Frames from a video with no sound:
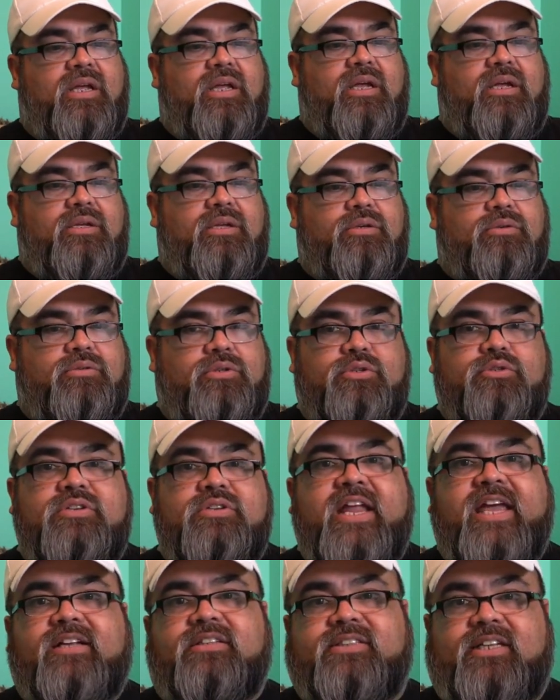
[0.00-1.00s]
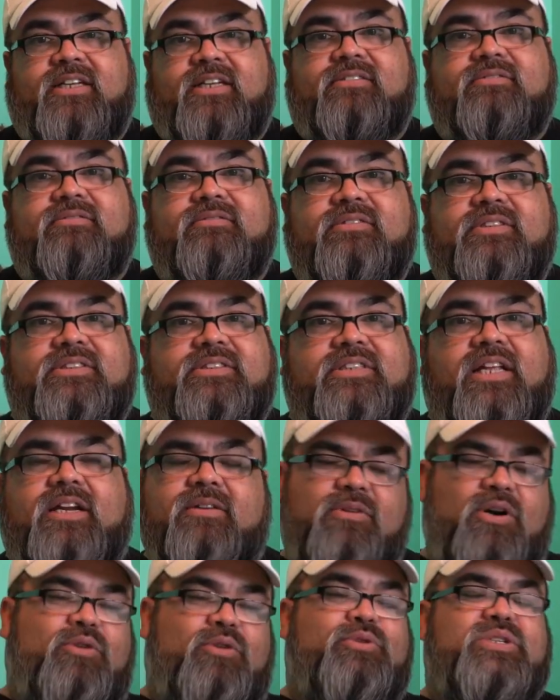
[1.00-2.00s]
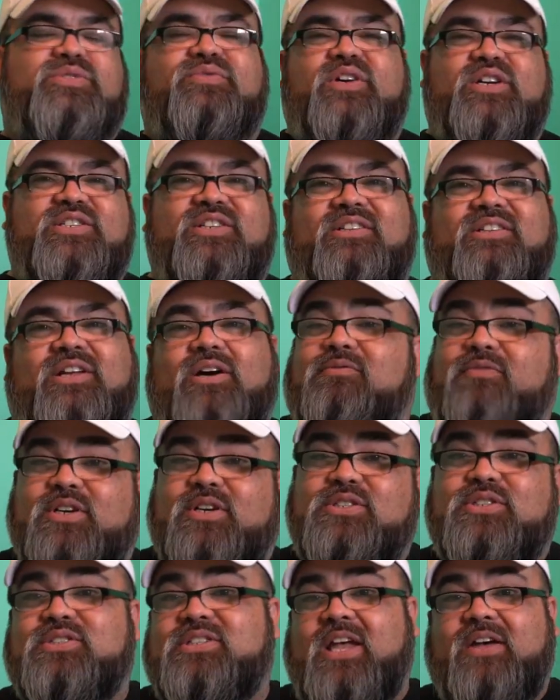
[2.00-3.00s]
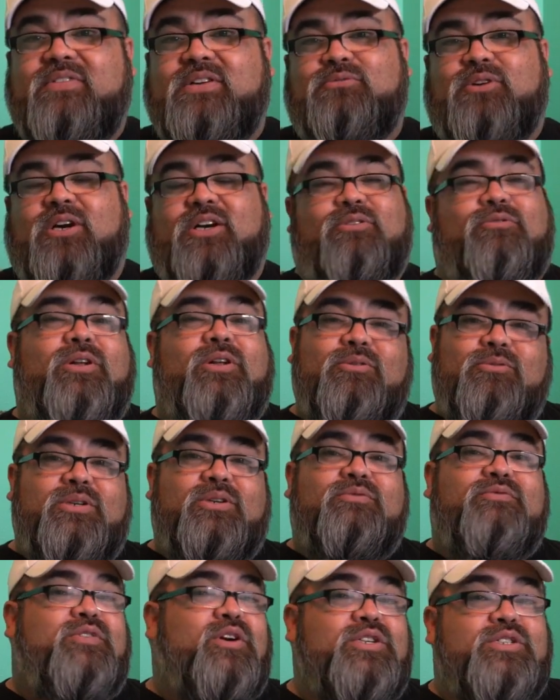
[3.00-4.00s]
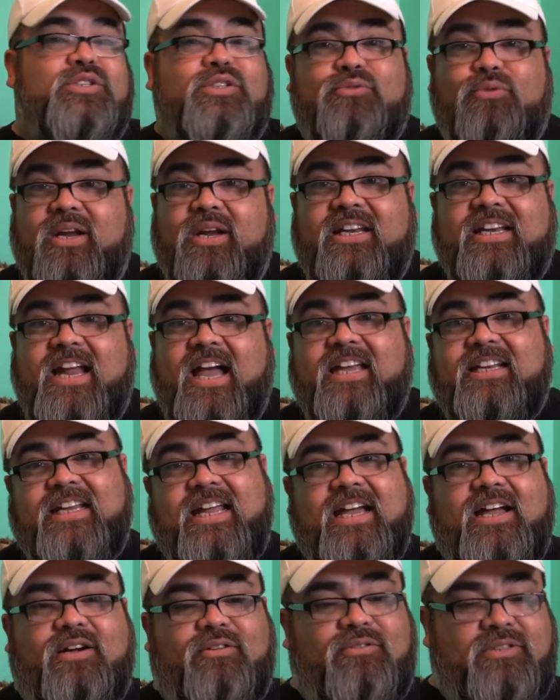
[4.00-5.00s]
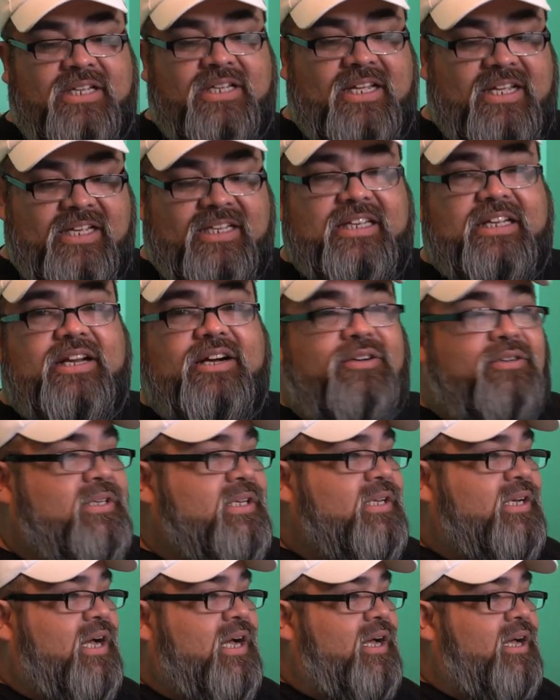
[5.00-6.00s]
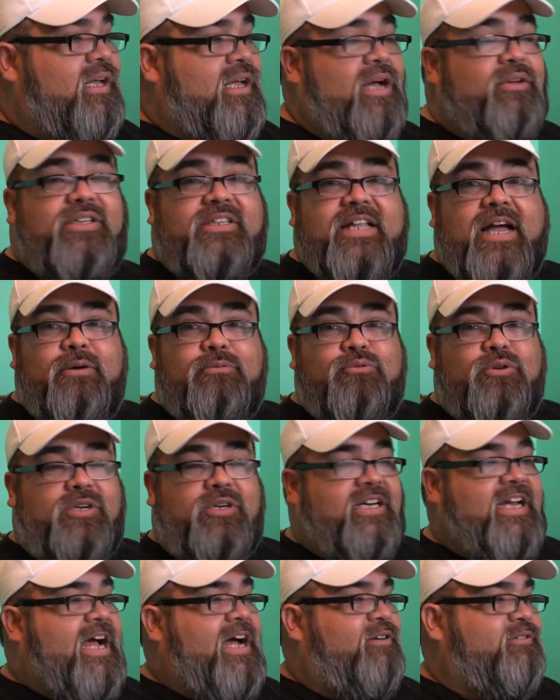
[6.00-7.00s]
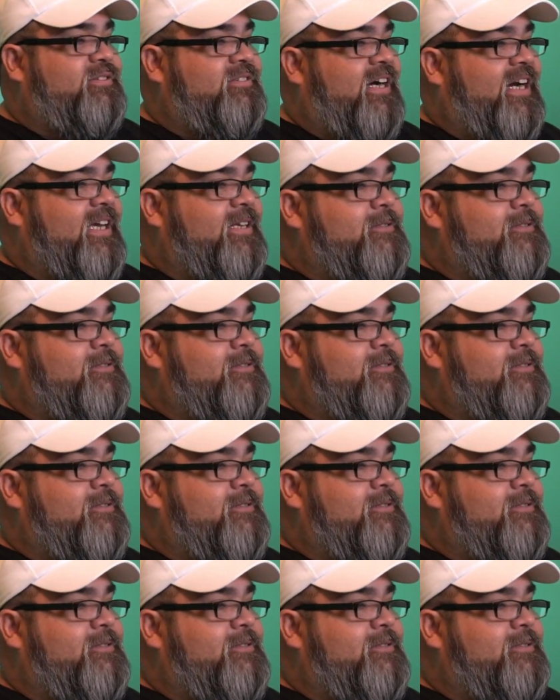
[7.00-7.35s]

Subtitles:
you nailed it. Instead of, oh, which version? Version 7 worked. Well, we're on version 29 now. You know, how did that work out, right?